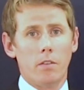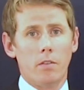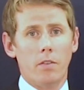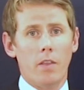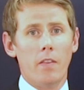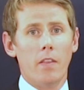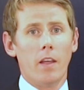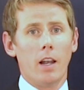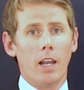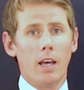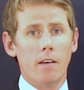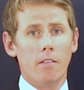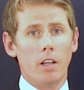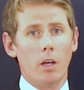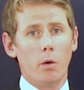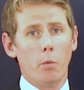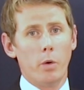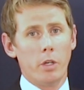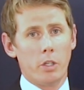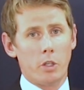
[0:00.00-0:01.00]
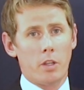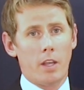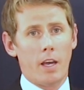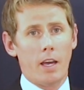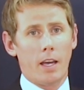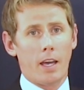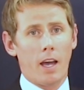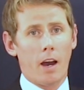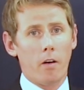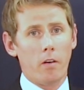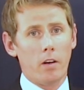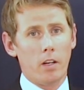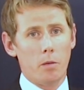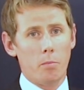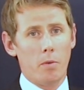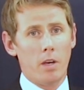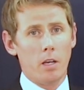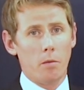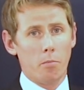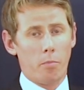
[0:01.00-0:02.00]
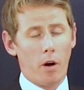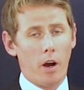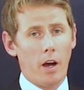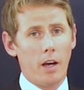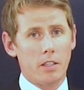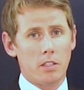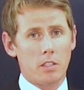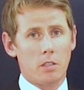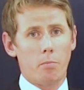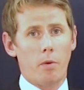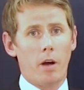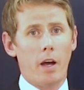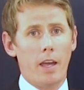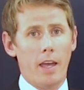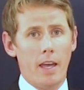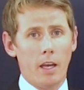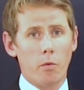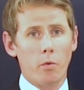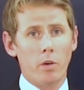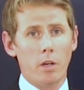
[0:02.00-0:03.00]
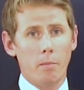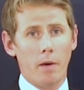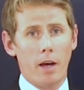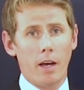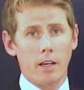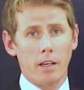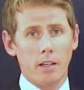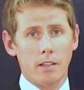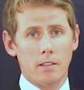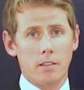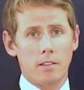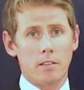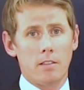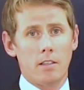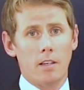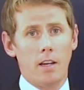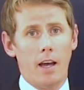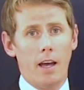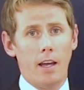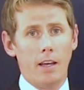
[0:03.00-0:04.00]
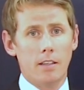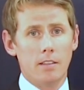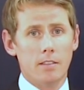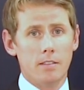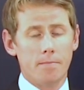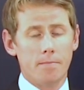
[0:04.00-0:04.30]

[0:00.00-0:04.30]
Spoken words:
than the level at which they are currently being priced by equity markets today.